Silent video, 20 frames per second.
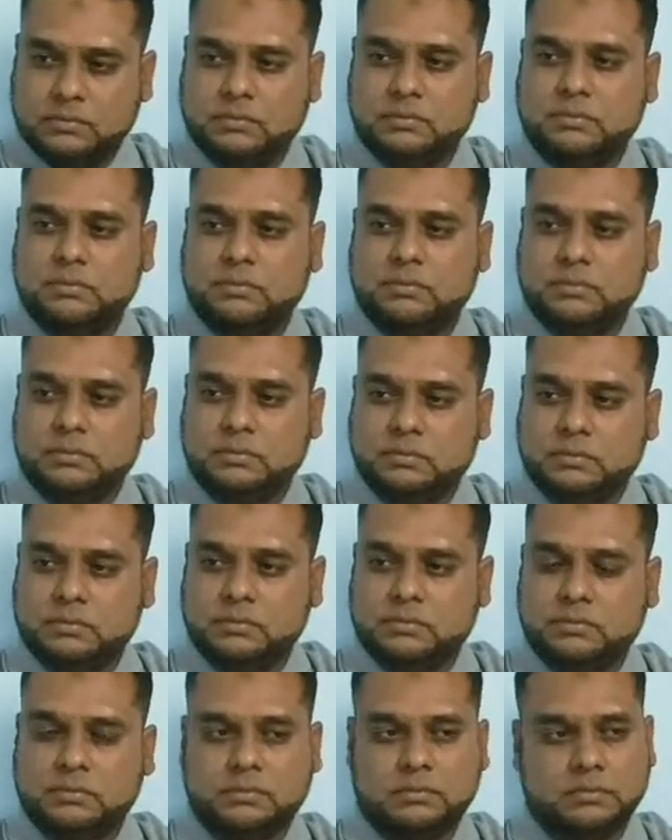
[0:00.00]

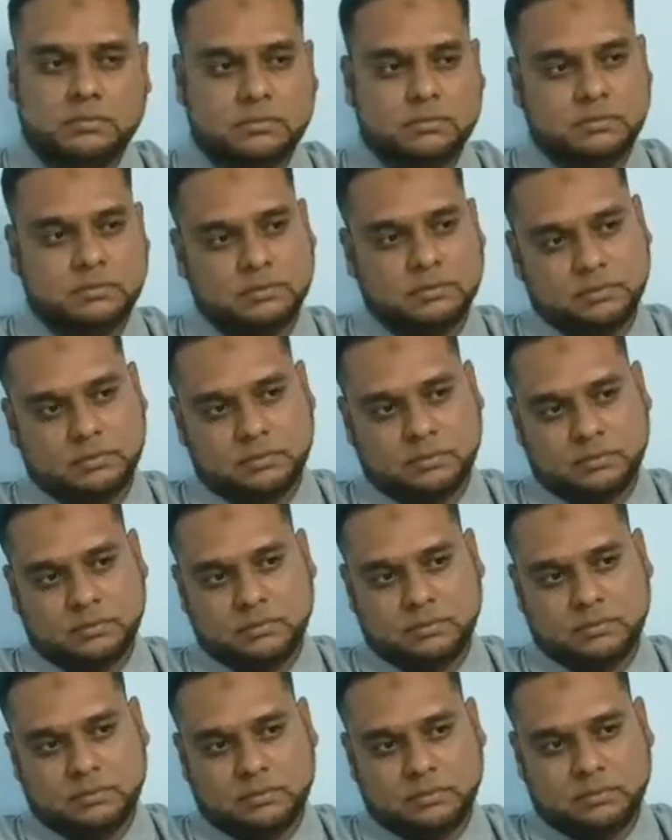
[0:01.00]

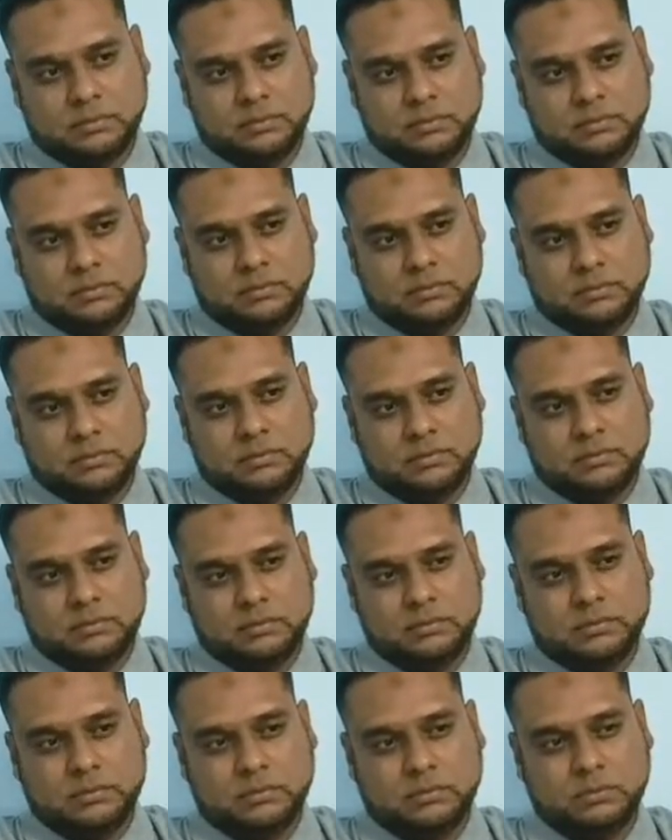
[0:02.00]

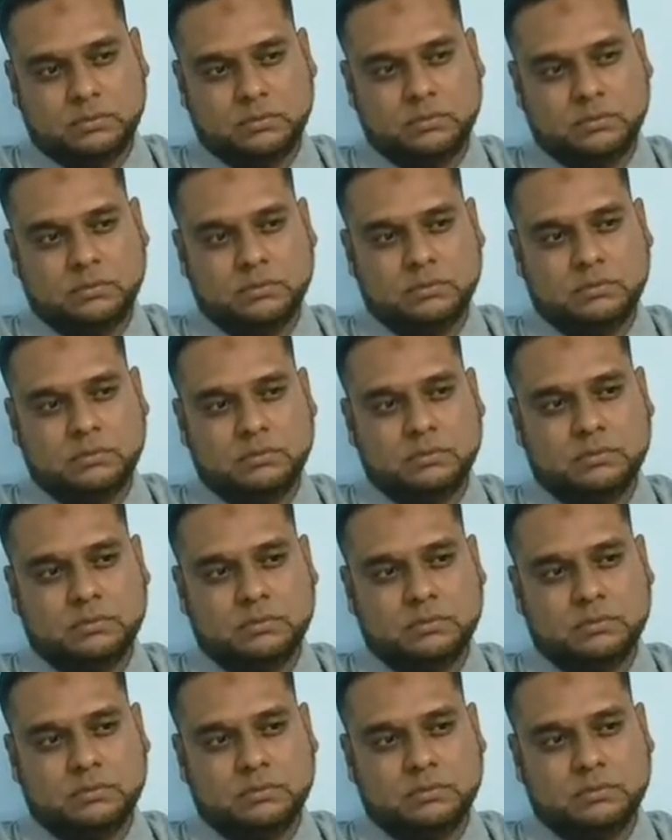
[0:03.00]
(not speaking)